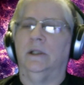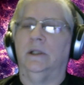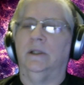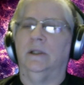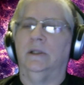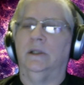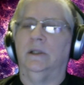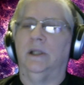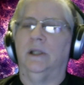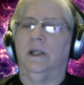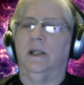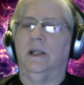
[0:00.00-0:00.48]

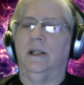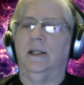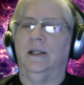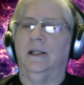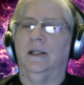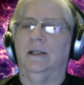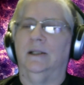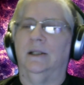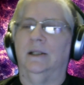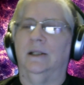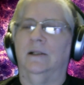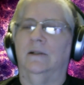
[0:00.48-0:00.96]
is that
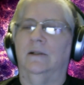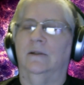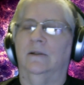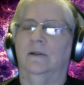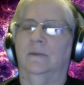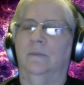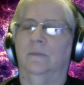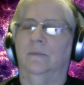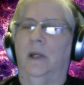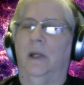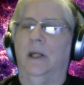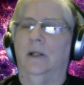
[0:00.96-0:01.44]
he tell
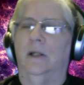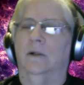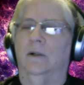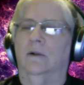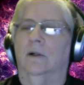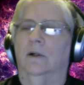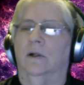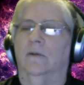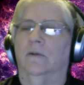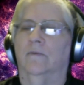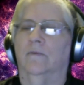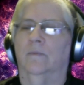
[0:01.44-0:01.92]
the
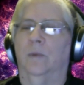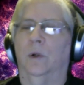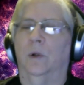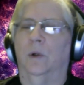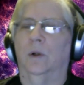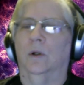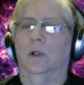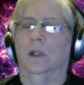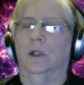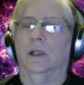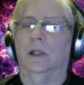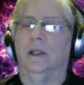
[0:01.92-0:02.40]
mayor of
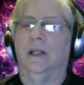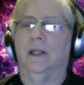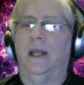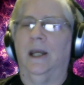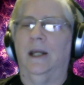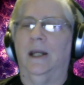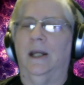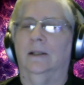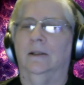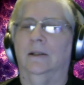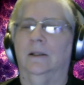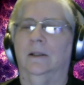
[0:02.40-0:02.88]
Portland
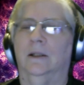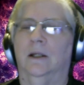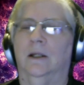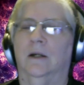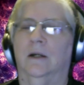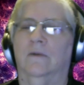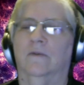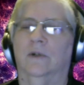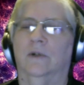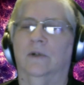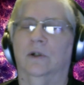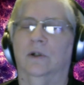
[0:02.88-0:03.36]
and the
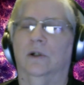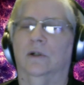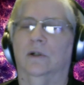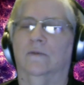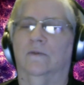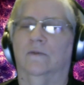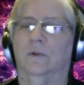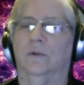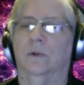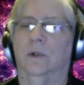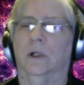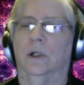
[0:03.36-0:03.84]
governor
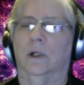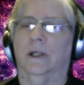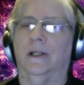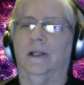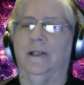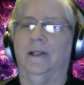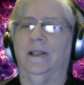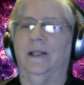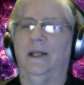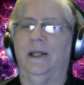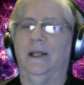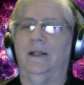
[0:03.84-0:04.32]
of
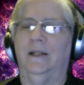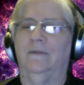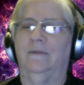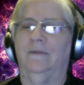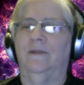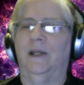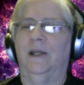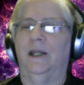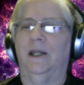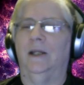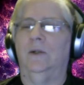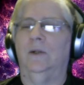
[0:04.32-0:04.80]
Oregon that if
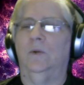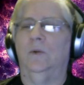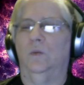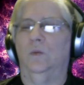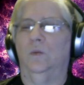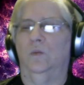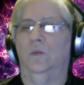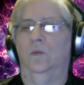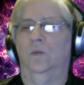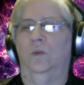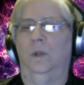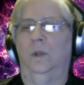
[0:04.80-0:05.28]
they
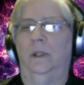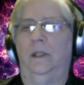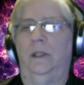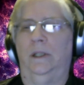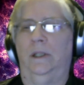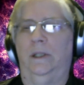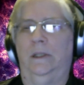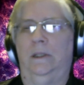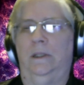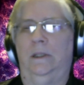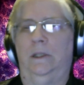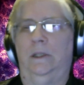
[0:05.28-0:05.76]

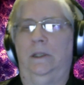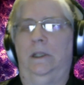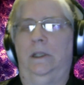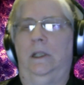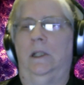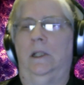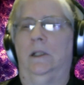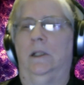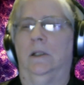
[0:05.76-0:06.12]
really